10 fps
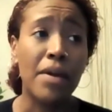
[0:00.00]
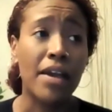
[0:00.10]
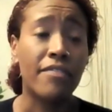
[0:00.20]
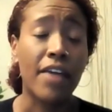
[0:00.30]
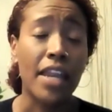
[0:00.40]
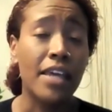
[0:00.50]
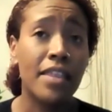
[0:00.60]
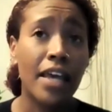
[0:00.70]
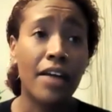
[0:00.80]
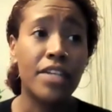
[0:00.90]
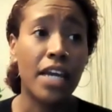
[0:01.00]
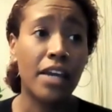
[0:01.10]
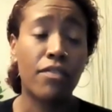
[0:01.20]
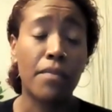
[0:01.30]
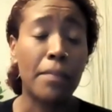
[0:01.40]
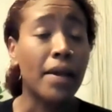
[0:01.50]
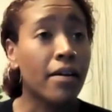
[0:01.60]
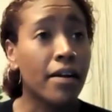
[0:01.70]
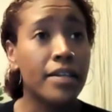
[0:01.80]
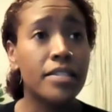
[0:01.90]
if anything I've taken from my
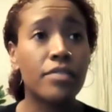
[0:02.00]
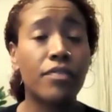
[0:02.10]
parents,